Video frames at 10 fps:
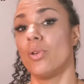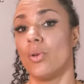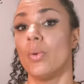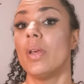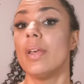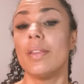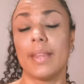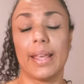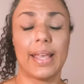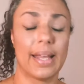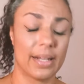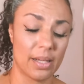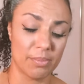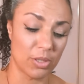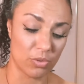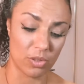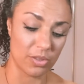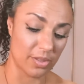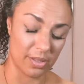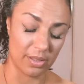you, they can come
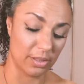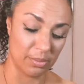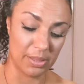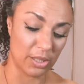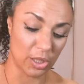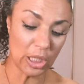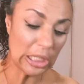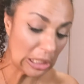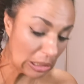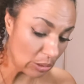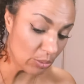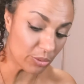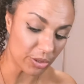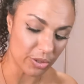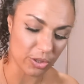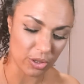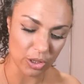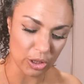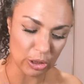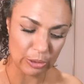across as a little bit cold.
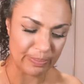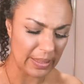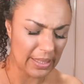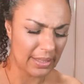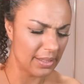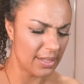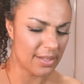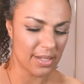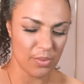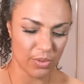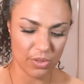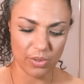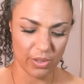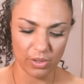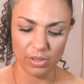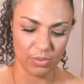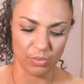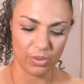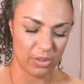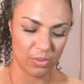So let's see what's going on.
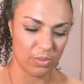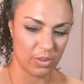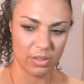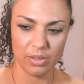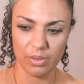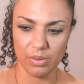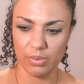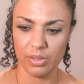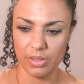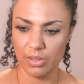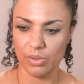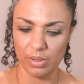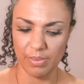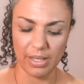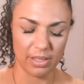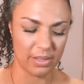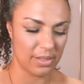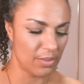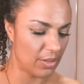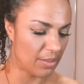What is this all about? Let's
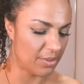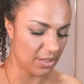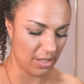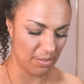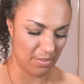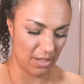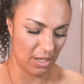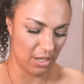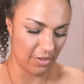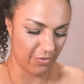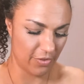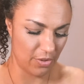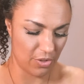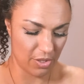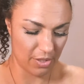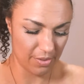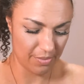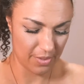see what happens in the immediate future.